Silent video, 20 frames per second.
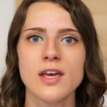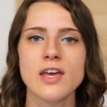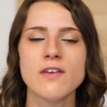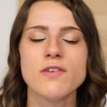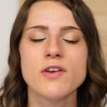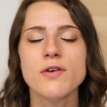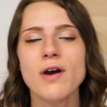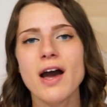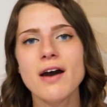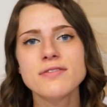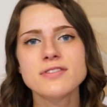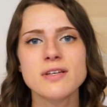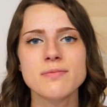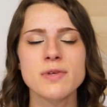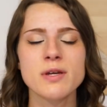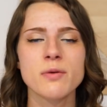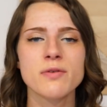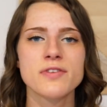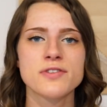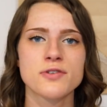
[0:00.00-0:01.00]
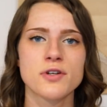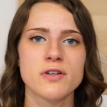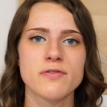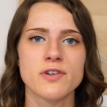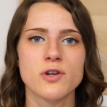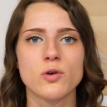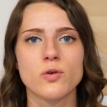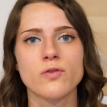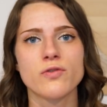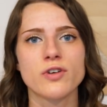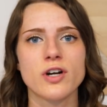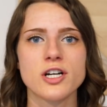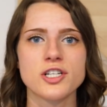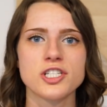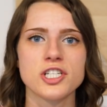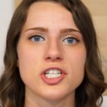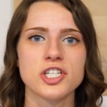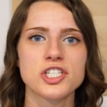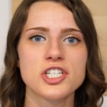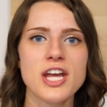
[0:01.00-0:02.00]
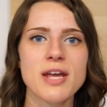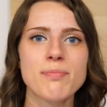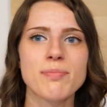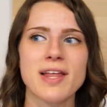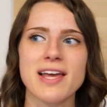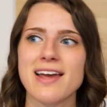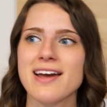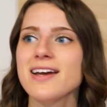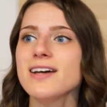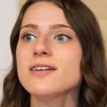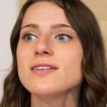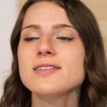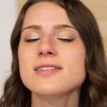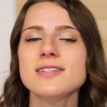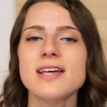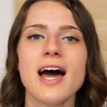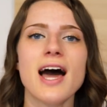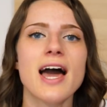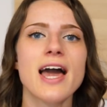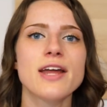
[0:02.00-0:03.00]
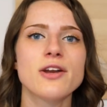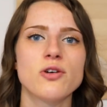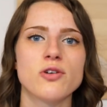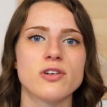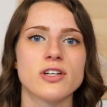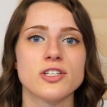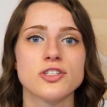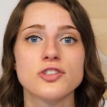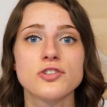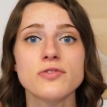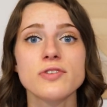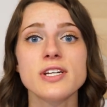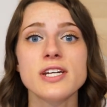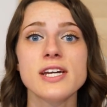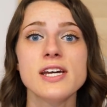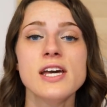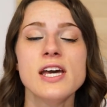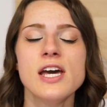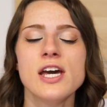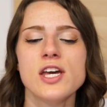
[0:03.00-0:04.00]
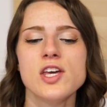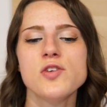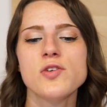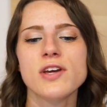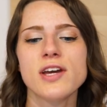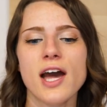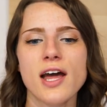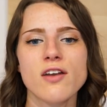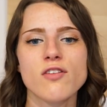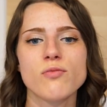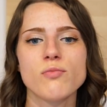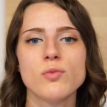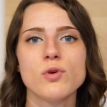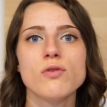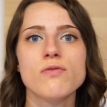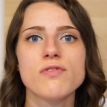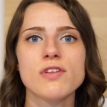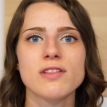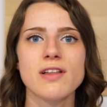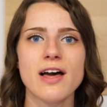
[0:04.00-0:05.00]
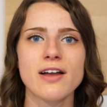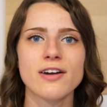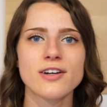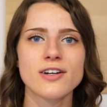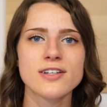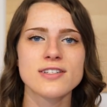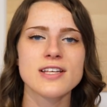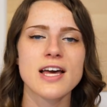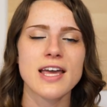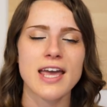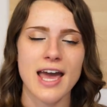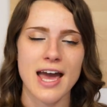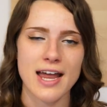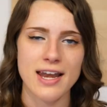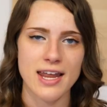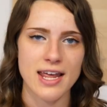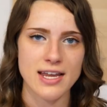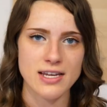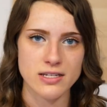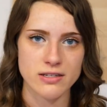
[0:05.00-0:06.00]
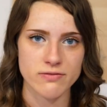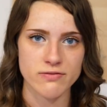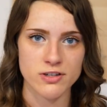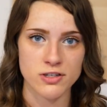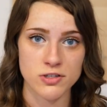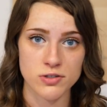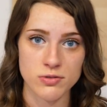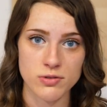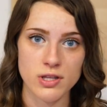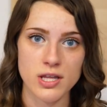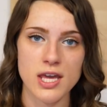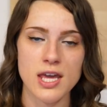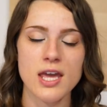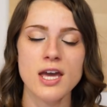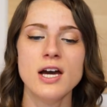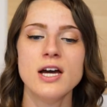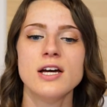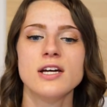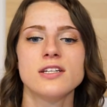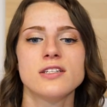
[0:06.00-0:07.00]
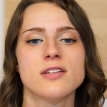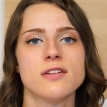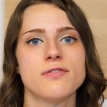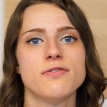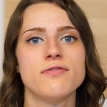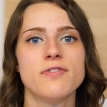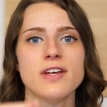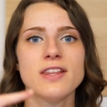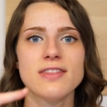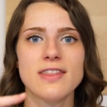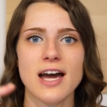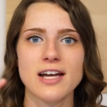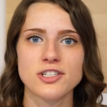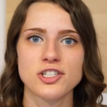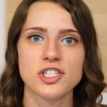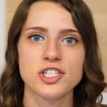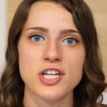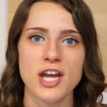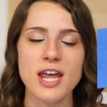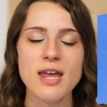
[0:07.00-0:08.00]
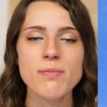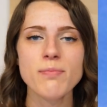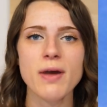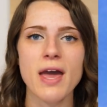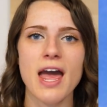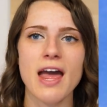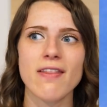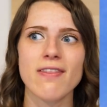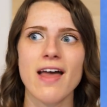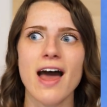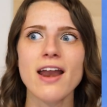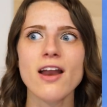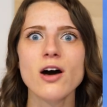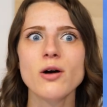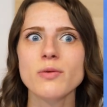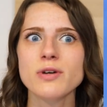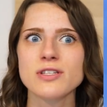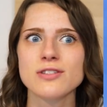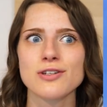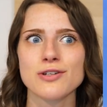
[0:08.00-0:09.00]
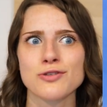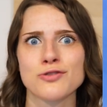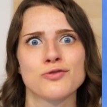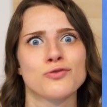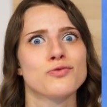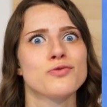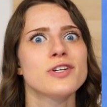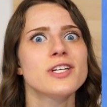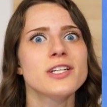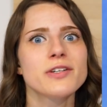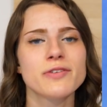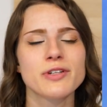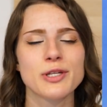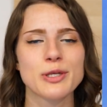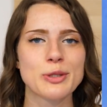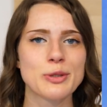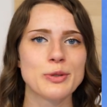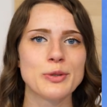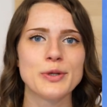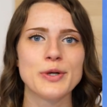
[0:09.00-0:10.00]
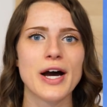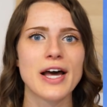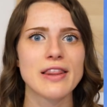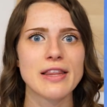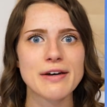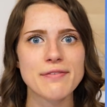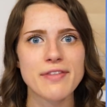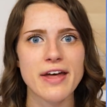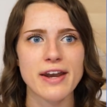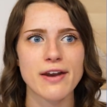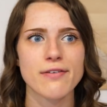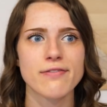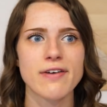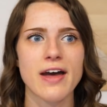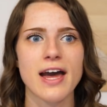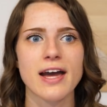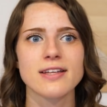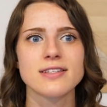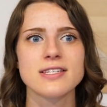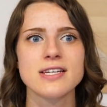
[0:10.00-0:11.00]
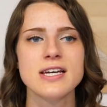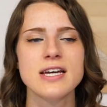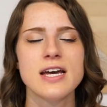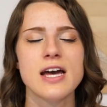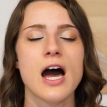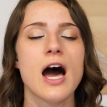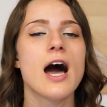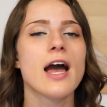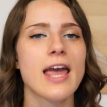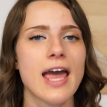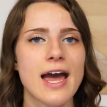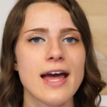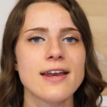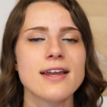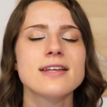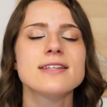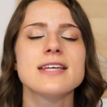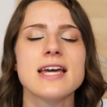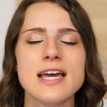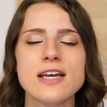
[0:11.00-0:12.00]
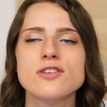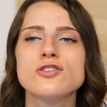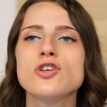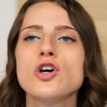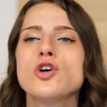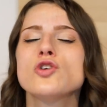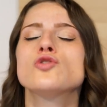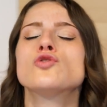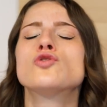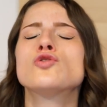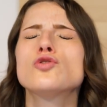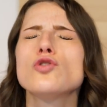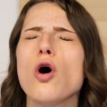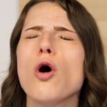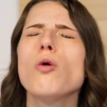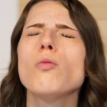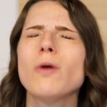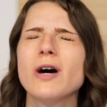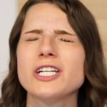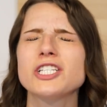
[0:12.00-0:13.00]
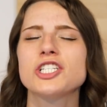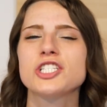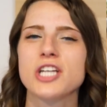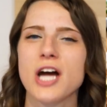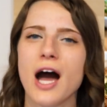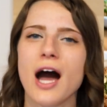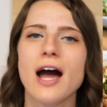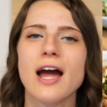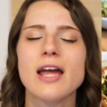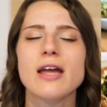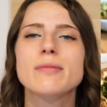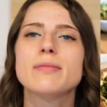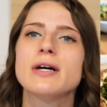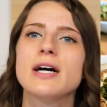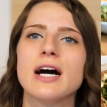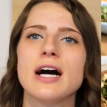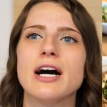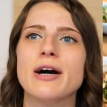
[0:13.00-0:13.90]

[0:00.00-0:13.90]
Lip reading: If you have something with sort of an overarching shape, like a hillside or a tree, you can kind of move the letters again individually to fit that shape, and that always looks really, really cool. I love that effect. Again, it takes so much time.